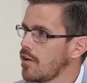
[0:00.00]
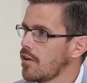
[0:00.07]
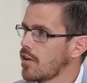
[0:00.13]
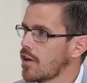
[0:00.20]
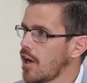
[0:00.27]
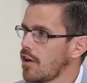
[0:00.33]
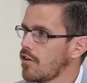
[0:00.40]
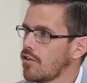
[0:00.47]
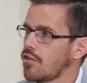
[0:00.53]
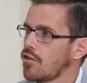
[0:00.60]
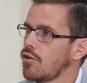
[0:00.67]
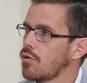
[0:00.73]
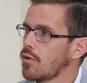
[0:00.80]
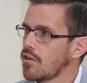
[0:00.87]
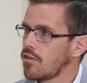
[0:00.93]
the case at
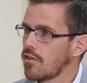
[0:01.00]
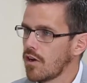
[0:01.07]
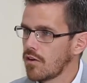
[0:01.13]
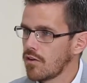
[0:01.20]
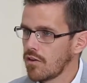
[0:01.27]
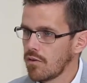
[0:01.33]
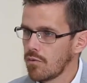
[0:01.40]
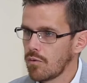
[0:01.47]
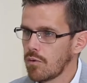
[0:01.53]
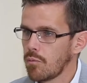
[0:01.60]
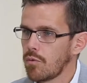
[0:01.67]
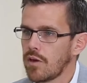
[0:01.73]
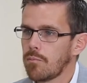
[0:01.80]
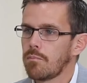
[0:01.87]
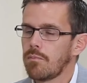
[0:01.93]
all. It's
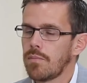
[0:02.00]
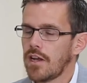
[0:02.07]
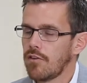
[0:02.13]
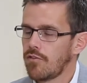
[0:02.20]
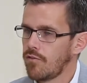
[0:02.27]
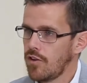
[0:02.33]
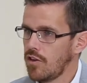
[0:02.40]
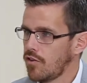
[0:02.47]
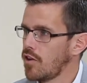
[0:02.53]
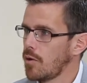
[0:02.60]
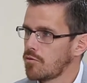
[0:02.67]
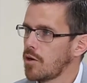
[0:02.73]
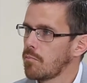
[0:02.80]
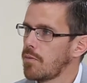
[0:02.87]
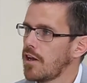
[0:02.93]
this
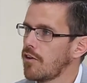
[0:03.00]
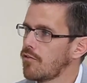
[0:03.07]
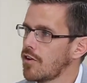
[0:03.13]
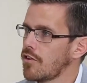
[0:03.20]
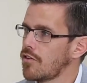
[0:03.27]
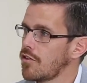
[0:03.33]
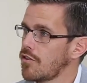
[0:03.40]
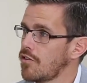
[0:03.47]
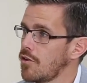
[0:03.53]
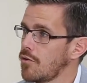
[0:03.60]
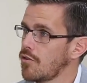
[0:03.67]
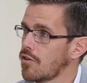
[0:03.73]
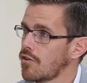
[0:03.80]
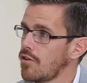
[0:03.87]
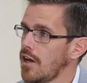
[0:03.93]
subject benefits the
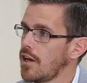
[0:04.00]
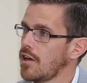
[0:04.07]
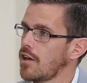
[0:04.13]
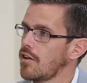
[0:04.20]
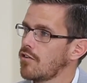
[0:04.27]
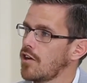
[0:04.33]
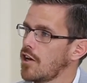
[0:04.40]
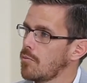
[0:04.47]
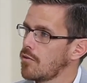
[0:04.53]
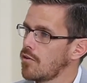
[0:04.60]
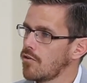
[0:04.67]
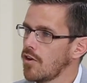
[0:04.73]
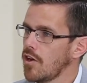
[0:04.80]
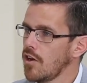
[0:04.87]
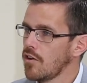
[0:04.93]
students greatly in terms
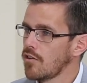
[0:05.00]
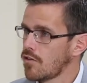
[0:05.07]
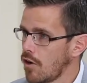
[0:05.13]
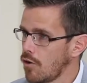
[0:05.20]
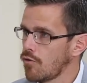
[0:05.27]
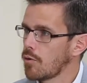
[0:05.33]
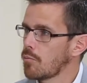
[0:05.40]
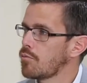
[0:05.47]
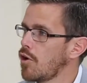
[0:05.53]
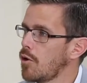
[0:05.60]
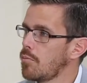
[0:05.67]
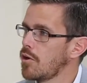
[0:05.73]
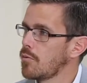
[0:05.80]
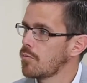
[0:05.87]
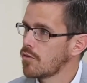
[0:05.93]
of solving
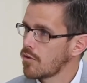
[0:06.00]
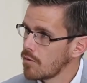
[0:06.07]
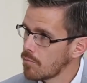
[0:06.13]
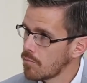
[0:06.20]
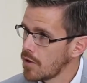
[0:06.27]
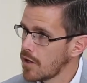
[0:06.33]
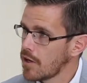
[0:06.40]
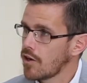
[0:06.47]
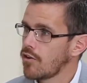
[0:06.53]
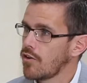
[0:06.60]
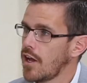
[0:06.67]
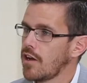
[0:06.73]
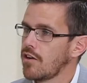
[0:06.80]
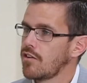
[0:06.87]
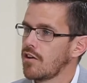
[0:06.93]
problems and being
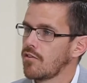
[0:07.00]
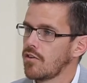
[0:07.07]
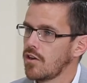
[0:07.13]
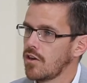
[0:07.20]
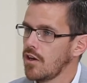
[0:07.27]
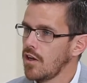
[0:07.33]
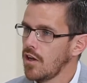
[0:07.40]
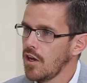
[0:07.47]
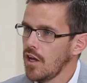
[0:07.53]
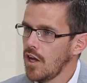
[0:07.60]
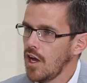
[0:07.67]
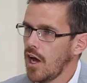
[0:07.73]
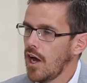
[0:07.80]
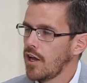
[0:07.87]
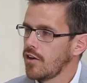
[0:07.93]
creative
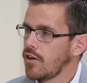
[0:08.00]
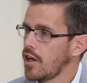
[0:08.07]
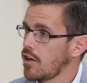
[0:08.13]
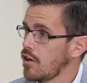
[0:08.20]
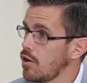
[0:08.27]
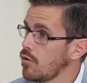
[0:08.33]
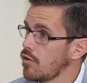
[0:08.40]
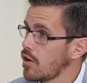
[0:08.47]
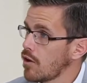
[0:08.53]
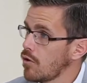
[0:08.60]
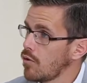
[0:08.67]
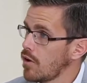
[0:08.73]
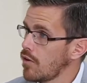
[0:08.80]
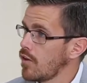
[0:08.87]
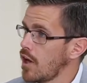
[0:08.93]
and using
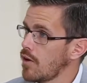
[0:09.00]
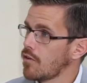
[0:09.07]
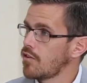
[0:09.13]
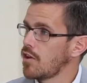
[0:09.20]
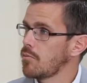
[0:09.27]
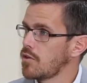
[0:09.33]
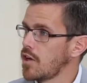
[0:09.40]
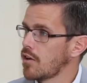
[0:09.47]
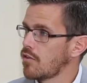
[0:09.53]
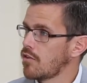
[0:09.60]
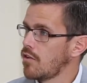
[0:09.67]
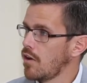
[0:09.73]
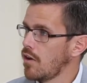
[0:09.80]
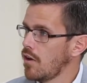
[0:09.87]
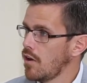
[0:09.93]
all of the other subjects
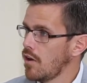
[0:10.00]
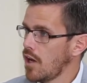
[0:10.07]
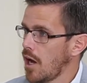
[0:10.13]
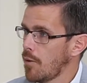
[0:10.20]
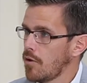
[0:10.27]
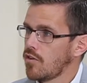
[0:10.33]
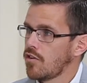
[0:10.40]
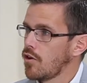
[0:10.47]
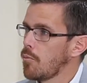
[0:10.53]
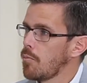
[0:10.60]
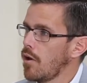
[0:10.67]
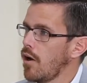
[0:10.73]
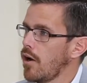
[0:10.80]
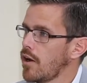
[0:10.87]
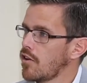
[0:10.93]
to
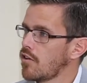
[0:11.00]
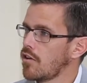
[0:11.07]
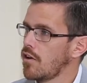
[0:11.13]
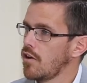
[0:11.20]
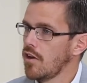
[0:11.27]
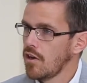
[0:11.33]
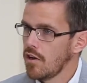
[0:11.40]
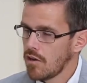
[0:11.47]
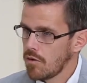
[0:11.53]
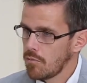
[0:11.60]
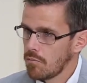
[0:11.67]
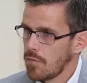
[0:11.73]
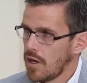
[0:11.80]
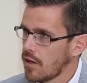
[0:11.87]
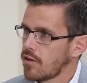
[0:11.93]
apply it to
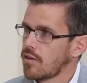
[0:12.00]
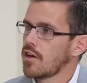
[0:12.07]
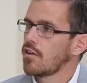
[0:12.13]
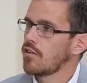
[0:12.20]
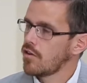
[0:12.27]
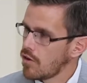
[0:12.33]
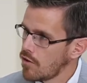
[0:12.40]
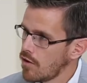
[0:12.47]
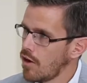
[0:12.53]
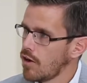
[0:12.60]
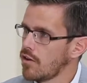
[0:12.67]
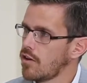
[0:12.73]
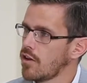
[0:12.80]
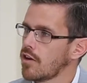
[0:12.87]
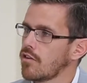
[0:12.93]
make things and
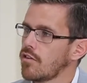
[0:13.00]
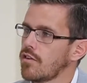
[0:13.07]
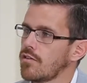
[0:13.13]
design things.